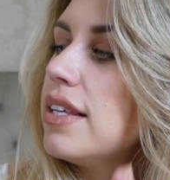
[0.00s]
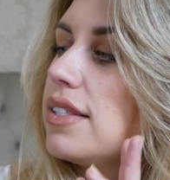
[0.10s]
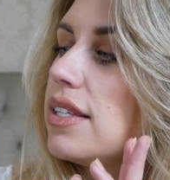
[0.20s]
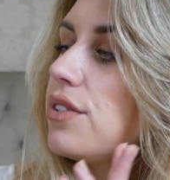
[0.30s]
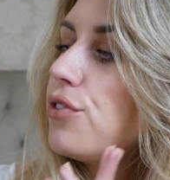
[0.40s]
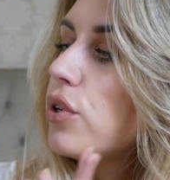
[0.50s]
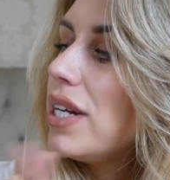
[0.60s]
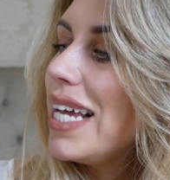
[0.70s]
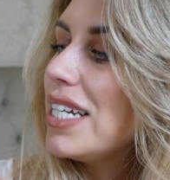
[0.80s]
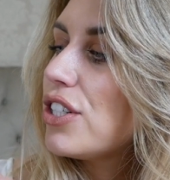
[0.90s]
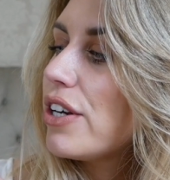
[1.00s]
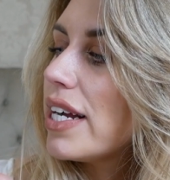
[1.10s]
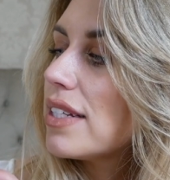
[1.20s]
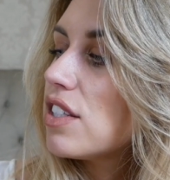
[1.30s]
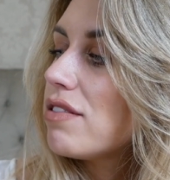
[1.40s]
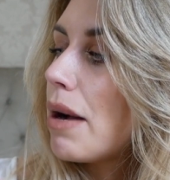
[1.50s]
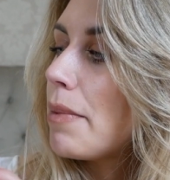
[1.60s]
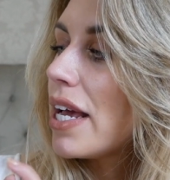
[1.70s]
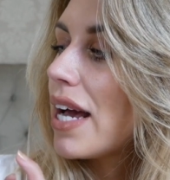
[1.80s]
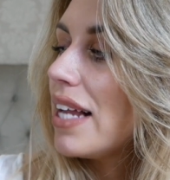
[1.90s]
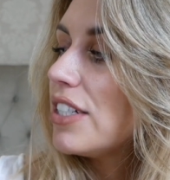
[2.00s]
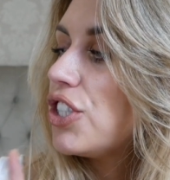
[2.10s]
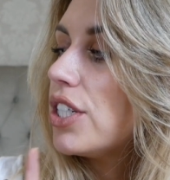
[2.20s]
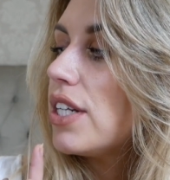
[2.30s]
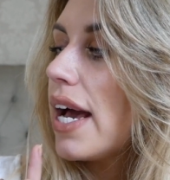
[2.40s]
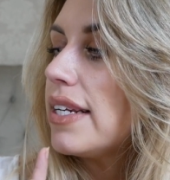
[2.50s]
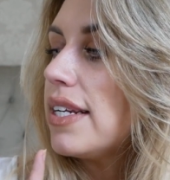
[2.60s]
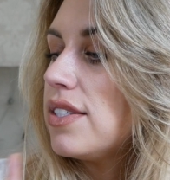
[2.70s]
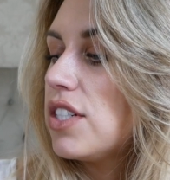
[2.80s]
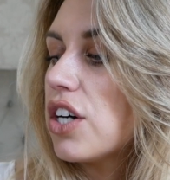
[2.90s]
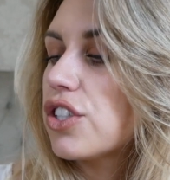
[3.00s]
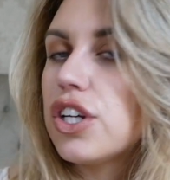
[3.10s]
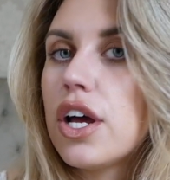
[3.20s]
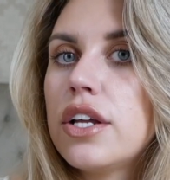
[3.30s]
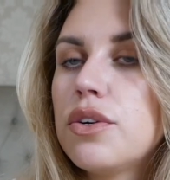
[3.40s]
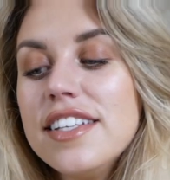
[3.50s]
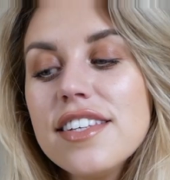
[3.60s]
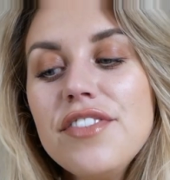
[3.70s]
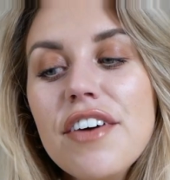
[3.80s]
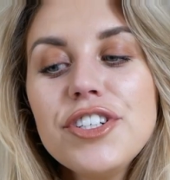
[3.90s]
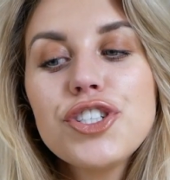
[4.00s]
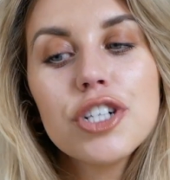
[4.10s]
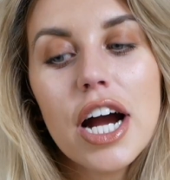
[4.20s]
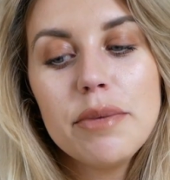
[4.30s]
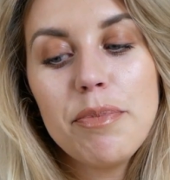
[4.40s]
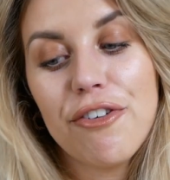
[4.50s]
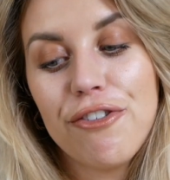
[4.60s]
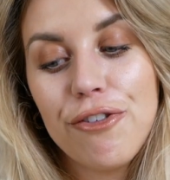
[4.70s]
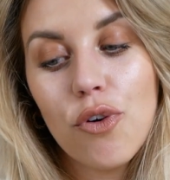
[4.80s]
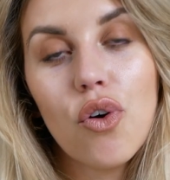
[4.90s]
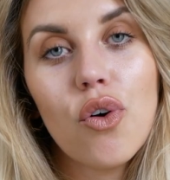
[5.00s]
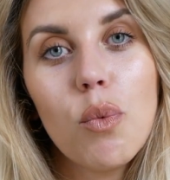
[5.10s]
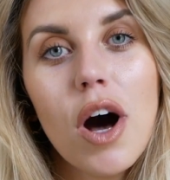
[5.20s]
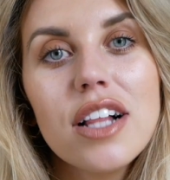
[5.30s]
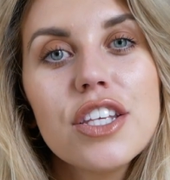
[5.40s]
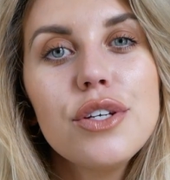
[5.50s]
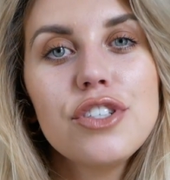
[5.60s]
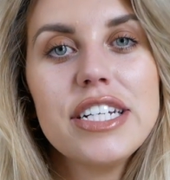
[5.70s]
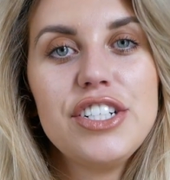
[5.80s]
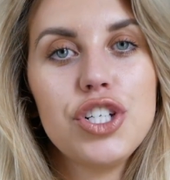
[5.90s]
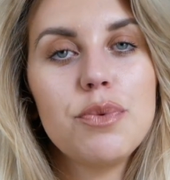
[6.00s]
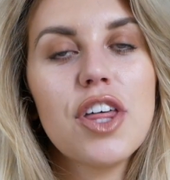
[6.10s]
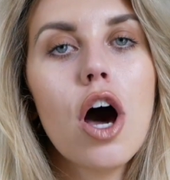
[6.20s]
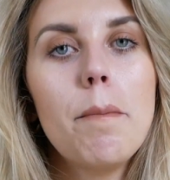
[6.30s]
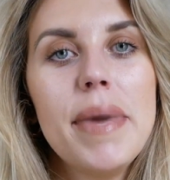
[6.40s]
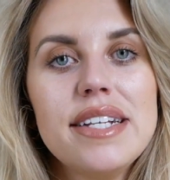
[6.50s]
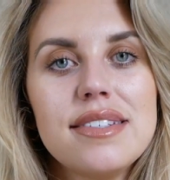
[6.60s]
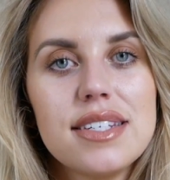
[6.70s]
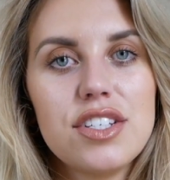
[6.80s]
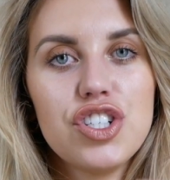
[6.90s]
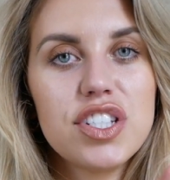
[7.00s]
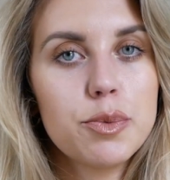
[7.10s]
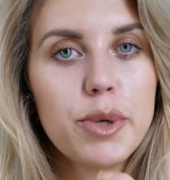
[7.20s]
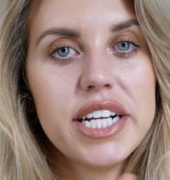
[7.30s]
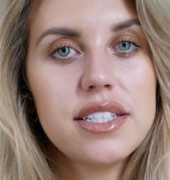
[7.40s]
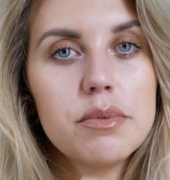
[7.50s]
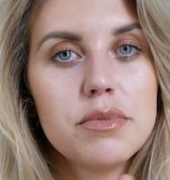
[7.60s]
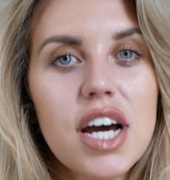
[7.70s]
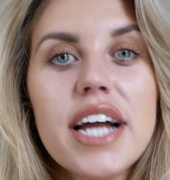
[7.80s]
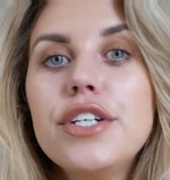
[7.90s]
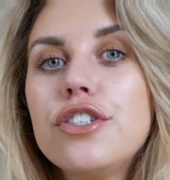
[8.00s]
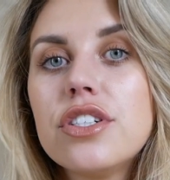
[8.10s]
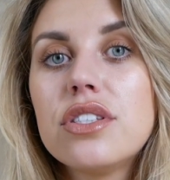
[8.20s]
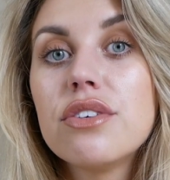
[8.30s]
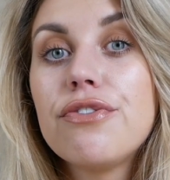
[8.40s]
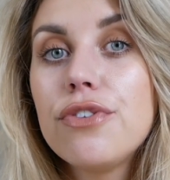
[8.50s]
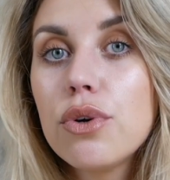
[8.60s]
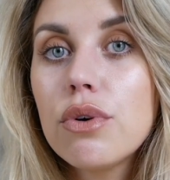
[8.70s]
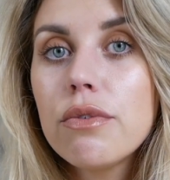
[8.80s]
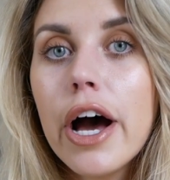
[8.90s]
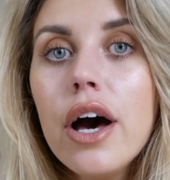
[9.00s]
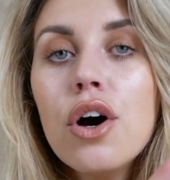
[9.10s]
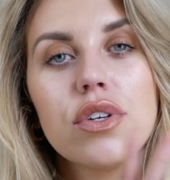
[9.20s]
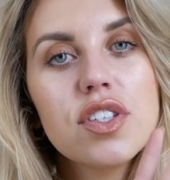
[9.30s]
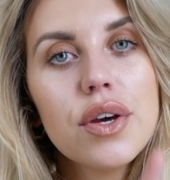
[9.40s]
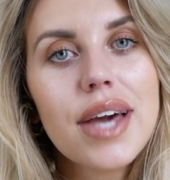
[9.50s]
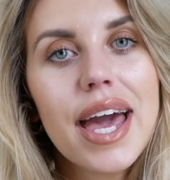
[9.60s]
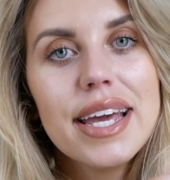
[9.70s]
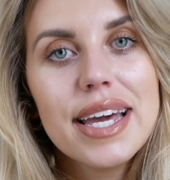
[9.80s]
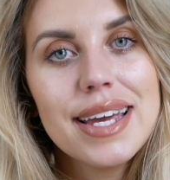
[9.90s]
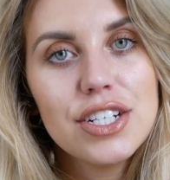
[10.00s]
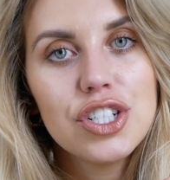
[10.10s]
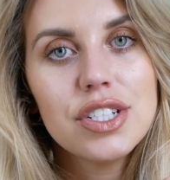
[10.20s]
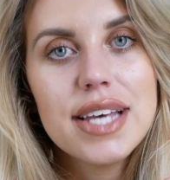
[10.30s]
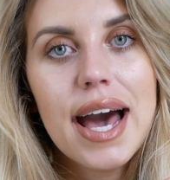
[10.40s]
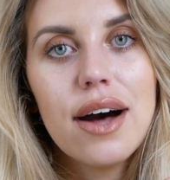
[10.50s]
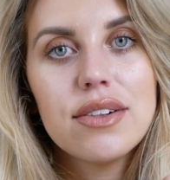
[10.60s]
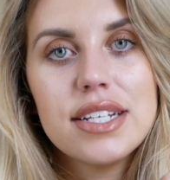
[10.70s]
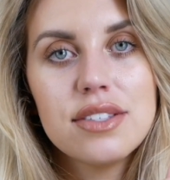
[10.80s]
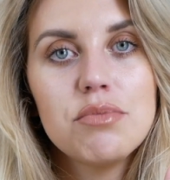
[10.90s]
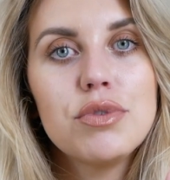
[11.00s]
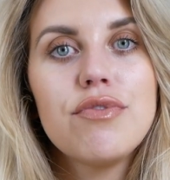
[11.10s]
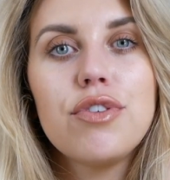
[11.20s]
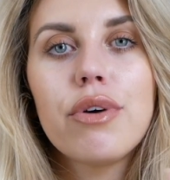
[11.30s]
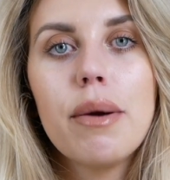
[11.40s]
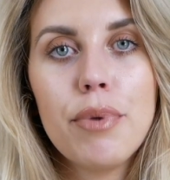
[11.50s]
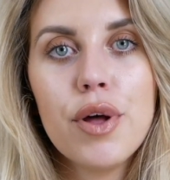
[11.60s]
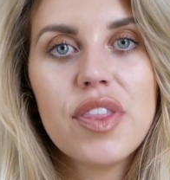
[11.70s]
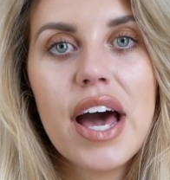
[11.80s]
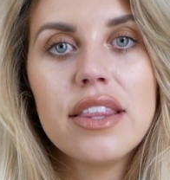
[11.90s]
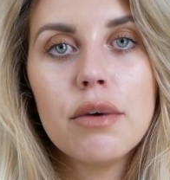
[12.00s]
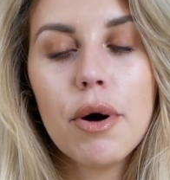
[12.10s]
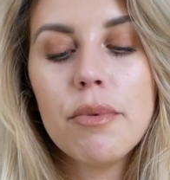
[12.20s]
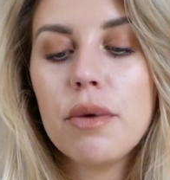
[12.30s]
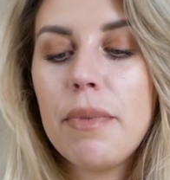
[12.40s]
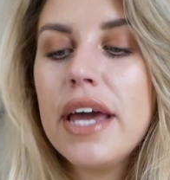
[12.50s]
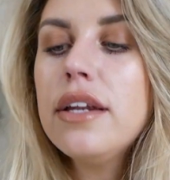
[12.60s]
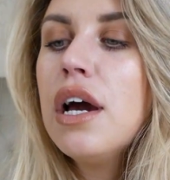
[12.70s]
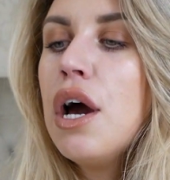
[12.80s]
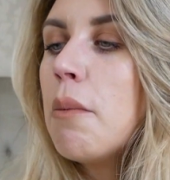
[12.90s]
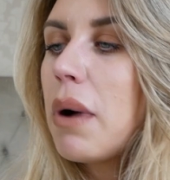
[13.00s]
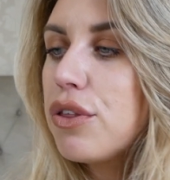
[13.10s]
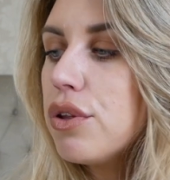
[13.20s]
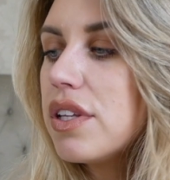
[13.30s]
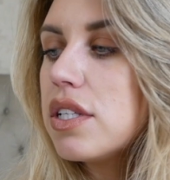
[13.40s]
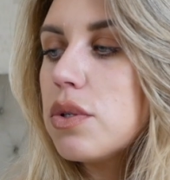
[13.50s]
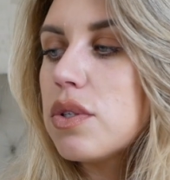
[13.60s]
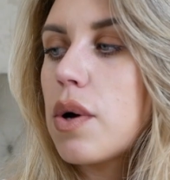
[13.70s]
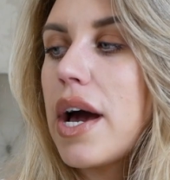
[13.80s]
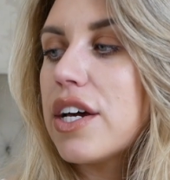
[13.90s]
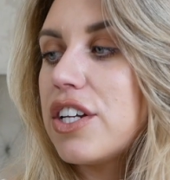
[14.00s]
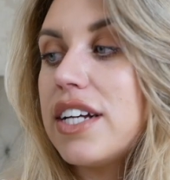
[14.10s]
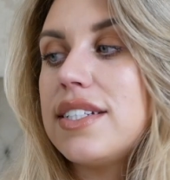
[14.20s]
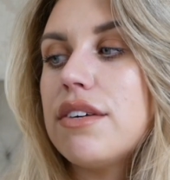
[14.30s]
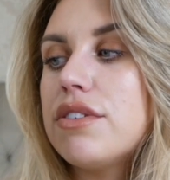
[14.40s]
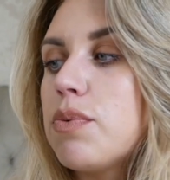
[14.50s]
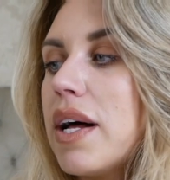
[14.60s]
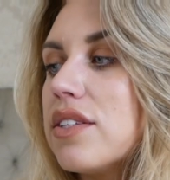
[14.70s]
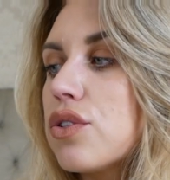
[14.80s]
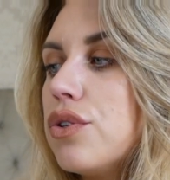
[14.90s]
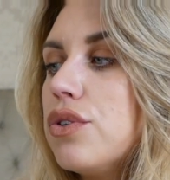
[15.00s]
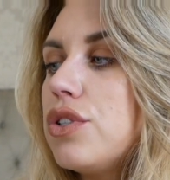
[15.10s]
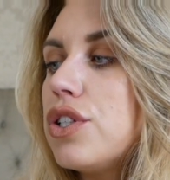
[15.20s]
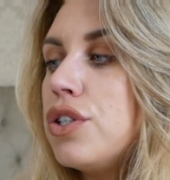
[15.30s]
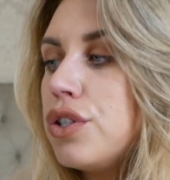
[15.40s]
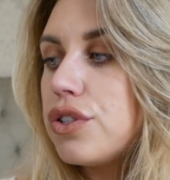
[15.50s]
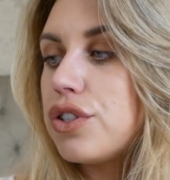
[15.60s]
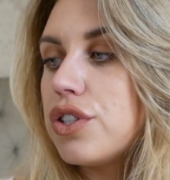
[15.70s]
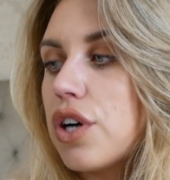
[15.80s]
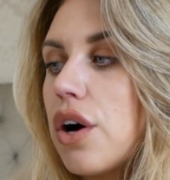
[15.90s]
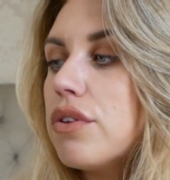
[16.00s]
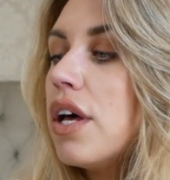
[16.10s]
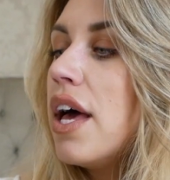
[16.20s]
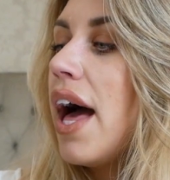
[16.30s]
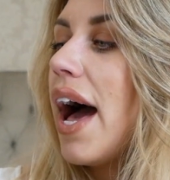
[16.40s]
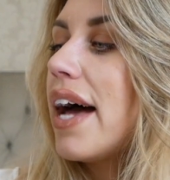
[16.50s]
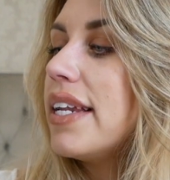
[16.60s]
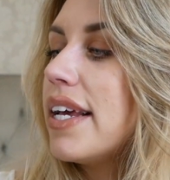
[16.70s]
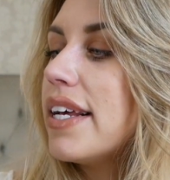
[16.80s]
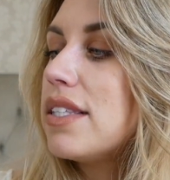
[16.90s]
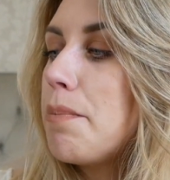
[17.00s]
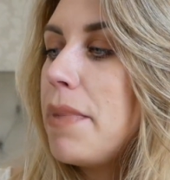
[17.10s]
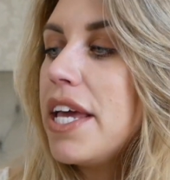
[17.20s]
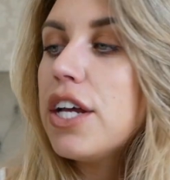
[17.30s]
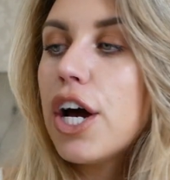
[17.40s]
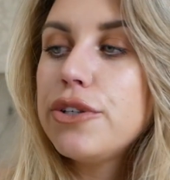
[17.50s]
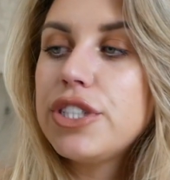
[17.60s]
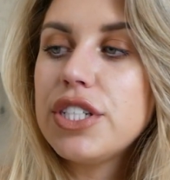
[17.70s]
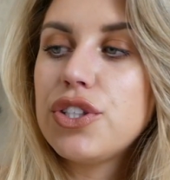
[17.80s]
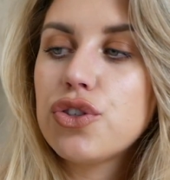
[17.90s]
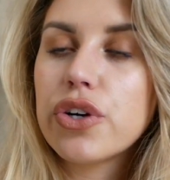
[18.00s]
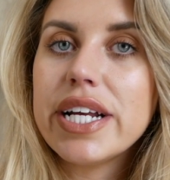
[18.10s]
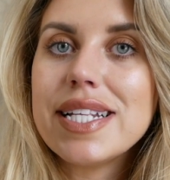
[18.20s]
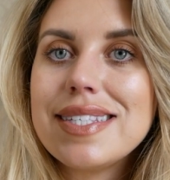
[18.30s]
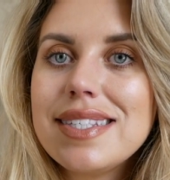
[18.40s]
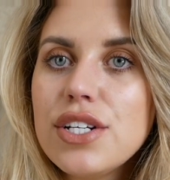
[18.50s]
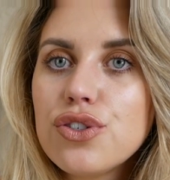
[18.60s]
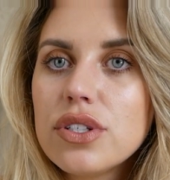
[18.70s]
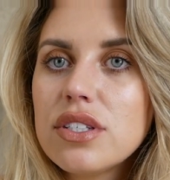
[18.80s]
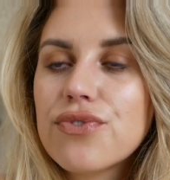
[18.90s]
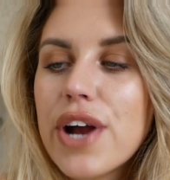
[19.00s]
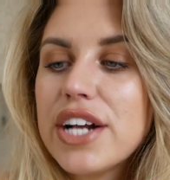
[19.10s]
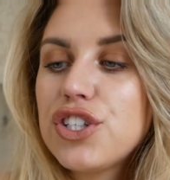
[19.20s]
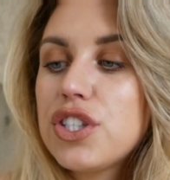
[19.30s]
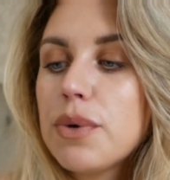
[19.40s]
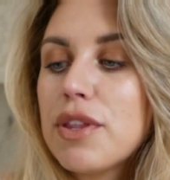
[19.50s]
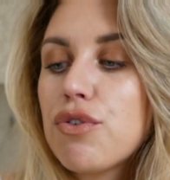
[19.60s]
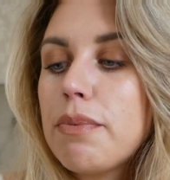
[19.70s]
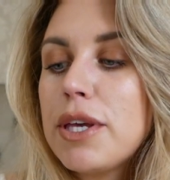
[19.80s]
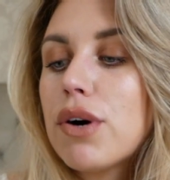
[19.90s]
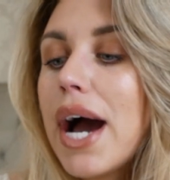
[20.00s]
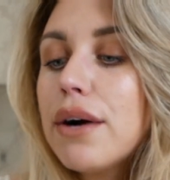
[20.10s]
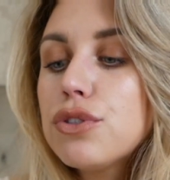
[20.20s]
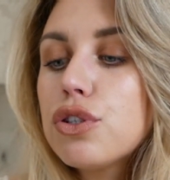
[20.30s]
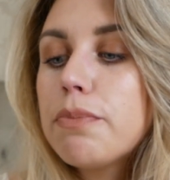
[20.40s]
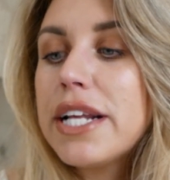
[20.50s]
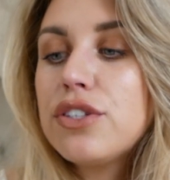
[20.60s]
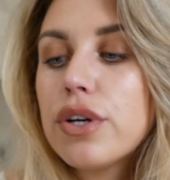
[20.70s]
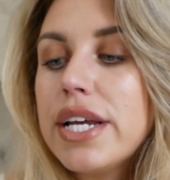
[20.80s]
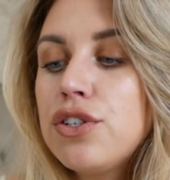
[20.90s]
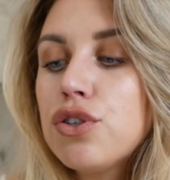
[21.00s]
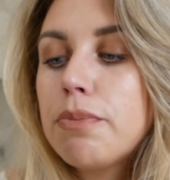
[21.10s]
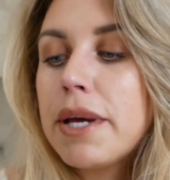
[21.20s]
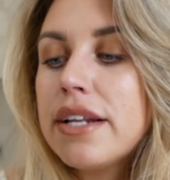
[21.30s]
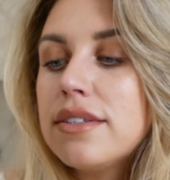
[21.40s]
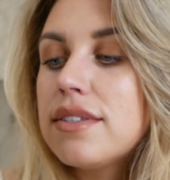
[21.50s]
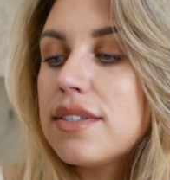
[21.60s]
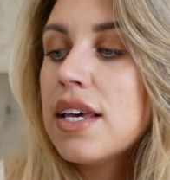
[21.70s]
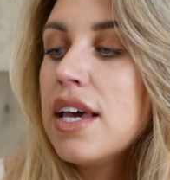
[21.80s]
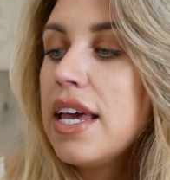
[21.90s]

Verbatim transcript: This is for electric, ceramic, halogen and induction. This I've never tried before. What I'll usually do with our bins is just spray some diluted Zoflora or soak a kitchen towel in some Zoflora and put that in the bottom of the bin. But I thought this was quite a good idea as well. It's called Neutrodol and it is a bin odor destroyer and citrus fresh. So whether it be your outdoor bins, your indoor bins,